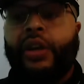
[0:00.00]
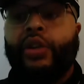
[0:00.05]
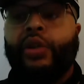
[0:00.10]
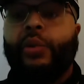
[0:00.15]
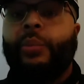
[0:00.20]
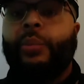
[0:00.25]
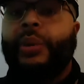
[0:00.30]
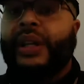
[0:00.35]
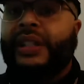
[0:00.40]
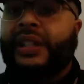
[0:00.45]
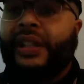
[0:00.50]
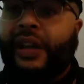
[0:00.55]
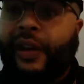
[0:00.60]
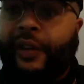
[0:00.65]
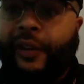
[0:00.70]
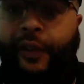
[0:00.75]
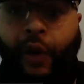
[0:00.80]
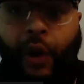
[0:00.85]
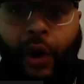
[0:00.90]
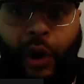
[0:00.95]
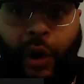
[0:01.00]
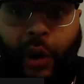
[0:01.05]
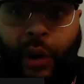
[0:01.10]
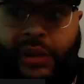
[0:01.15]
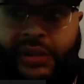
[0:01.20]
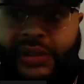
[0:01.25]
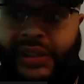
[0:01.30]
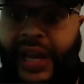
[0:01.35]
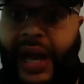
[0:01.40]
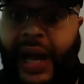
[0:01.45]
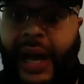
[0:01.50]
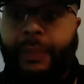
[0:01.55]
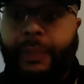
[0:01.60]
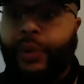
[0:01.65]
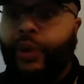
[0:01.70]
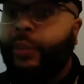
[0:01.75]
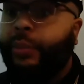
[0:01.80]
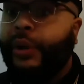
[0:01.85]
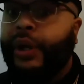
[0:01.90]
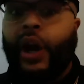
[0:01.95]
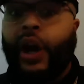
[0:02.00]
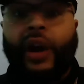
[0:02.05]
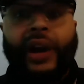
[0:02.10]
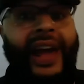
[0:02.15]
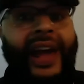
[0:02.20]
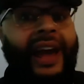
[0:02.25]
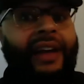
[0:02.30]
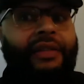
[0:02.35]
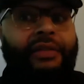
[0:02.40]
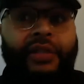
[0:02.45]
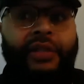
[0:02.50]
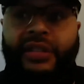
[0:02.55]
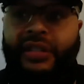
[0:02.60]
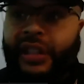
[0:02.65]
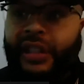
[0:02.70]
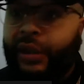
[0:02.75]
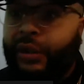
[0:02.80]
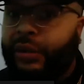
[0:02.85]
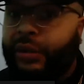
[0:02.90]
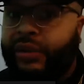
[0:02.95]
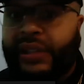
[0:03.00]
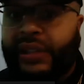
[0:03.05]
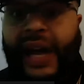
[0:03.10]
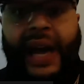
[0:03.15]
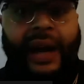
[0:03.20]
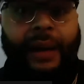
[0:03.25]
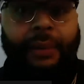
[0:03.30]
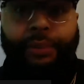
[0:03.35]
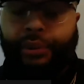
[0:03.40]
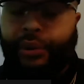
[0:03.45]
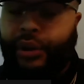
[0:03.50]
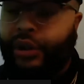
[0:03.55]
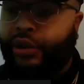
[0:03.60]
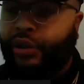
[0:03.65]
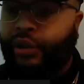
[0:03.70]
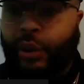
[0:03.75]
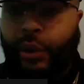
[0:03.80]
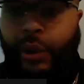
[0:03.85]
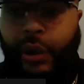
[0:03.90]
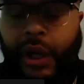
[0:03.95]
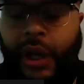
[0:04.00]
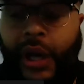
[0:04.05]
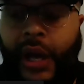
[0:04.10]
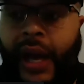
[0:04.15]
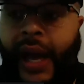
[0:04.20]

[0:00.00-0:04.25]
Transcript: You've been there for a long time. You've been on every single side, I'm pretty sure.